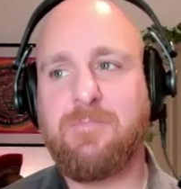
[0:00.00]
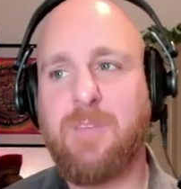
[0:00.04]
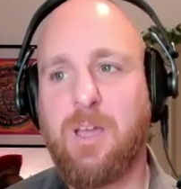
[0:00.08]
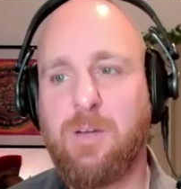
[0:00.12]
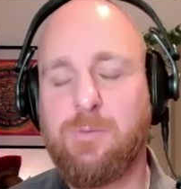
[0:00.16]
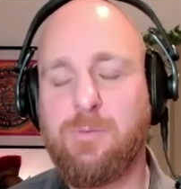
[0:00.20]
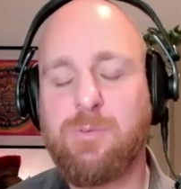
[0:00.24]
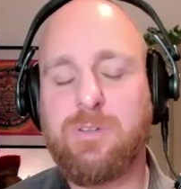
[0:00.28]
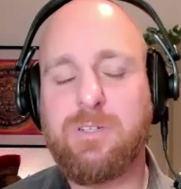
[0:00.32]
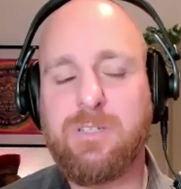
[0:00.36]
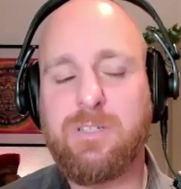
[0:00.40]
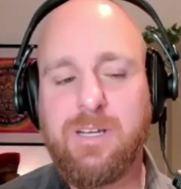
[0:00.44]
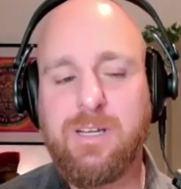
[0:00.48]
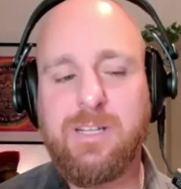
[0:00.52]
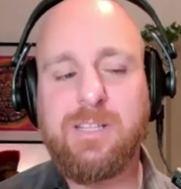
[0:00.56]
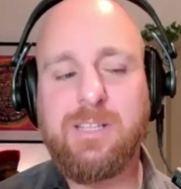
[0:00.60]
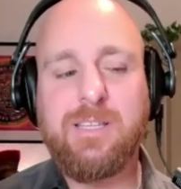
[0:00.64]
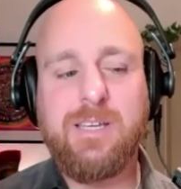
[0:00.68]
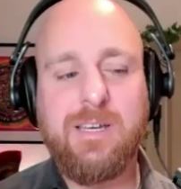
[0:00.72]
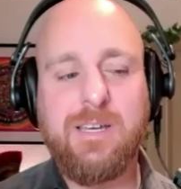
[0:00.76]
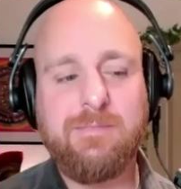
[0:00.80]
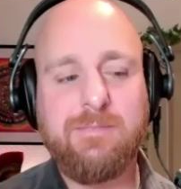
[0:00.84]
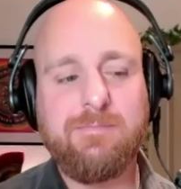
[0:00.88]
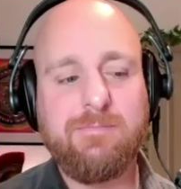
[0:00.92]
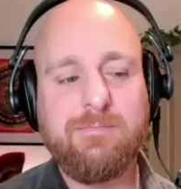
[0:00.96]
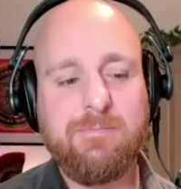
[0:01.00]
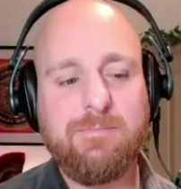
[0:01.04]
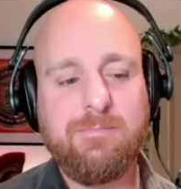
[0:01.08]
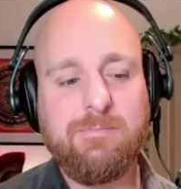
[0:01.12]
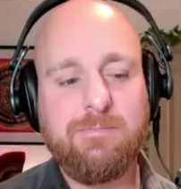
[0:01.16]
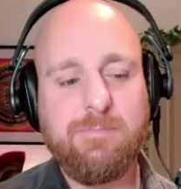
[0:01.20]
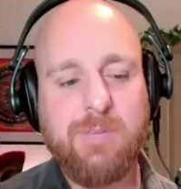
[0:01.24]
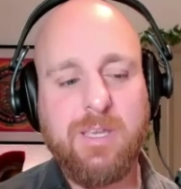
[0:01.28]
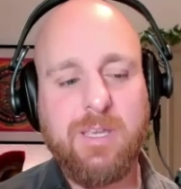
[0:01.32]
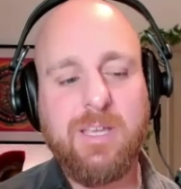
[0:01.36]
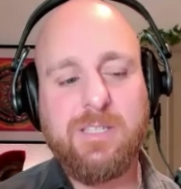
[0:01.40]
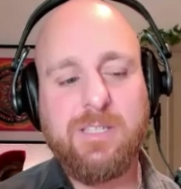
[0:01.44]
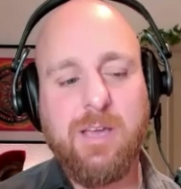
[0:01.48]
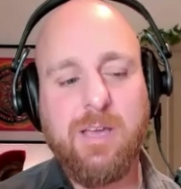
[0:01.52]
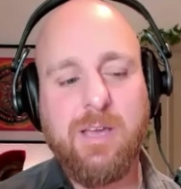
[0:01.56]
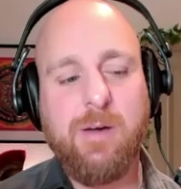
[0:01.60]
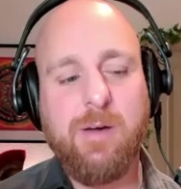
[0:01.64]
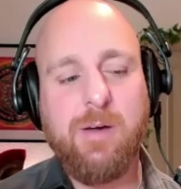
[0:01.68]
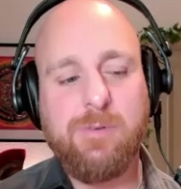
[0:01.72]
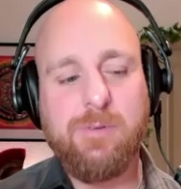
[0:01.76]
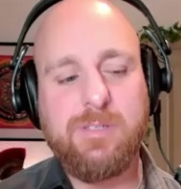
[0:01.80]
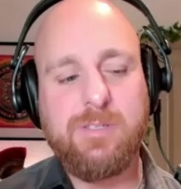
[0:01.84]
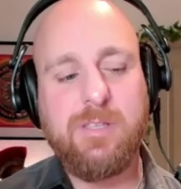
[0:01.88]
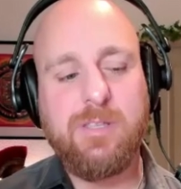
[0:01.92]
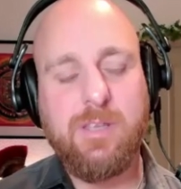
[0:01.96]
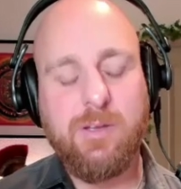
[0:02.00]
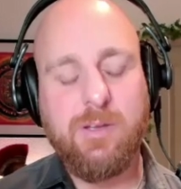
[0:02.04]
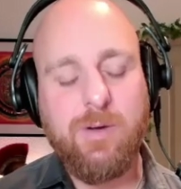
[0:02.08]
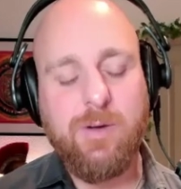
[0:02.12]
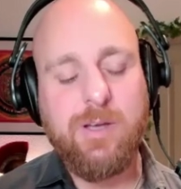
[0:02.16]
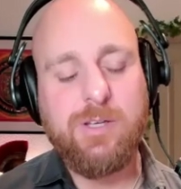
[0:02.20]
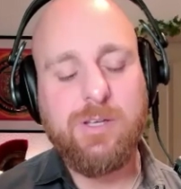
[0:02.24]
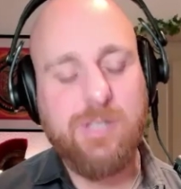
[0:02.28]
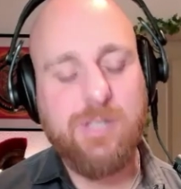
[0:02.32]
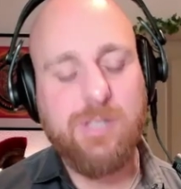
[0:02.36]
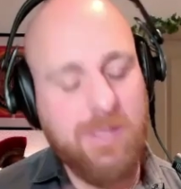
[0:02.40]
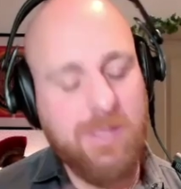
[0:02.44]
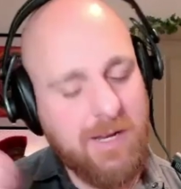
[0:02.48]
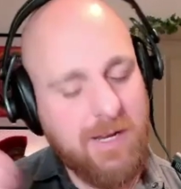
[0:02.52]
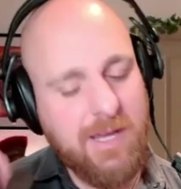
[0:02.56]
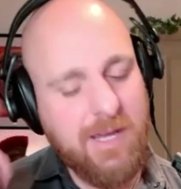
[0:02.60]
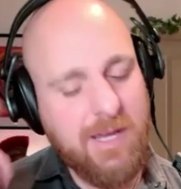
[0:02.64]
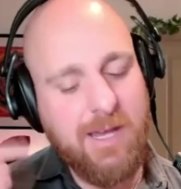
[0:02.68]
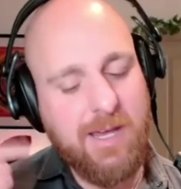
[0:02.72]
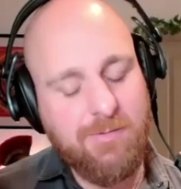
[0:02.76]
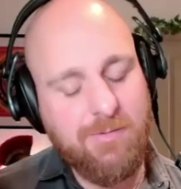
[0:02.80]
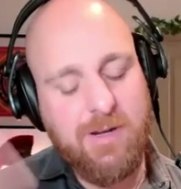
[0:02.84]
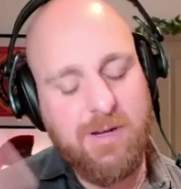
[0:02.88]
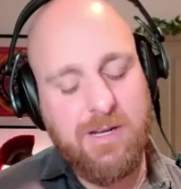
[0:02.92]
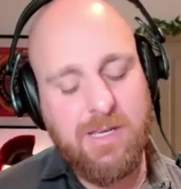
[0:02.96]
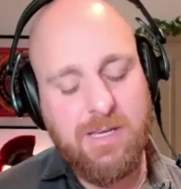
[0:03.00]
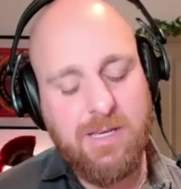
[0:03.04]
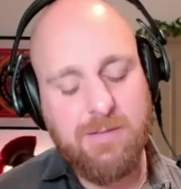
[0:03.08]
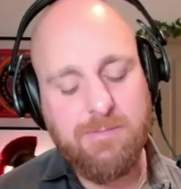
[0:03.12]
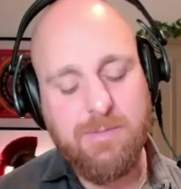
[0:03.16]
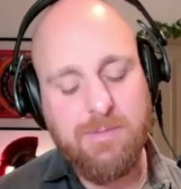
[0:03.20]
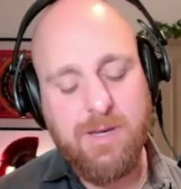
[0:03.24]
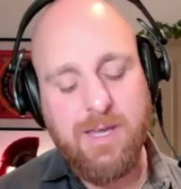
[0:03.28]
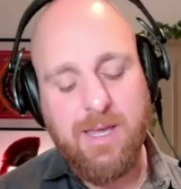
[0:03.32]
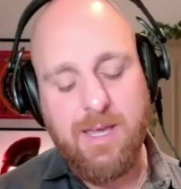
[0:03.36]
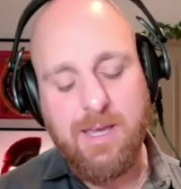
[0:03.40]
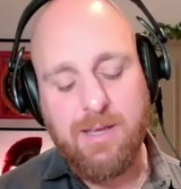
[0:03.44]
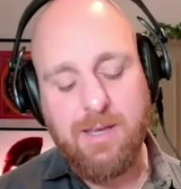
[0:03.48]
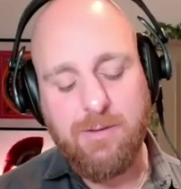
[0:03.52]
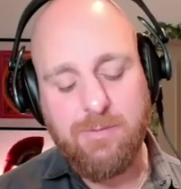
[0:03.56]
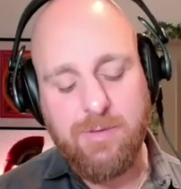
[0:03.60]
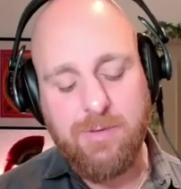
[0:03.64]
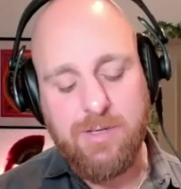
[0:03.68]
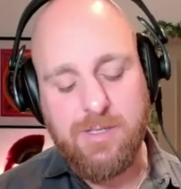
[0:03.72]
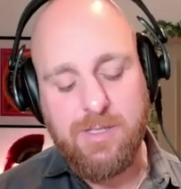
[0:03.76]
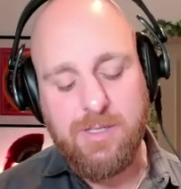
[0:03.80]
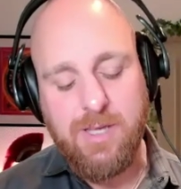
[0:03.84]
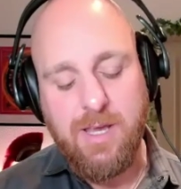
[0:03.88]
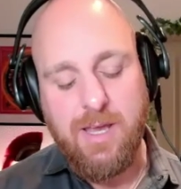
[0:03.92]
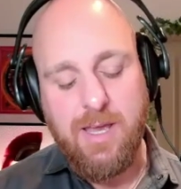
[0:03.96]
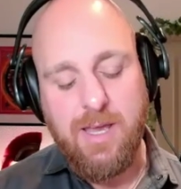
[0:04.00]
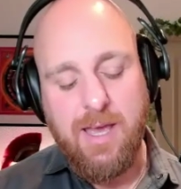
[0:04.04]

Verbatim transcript: I really like that, because the question that I had running in my head was,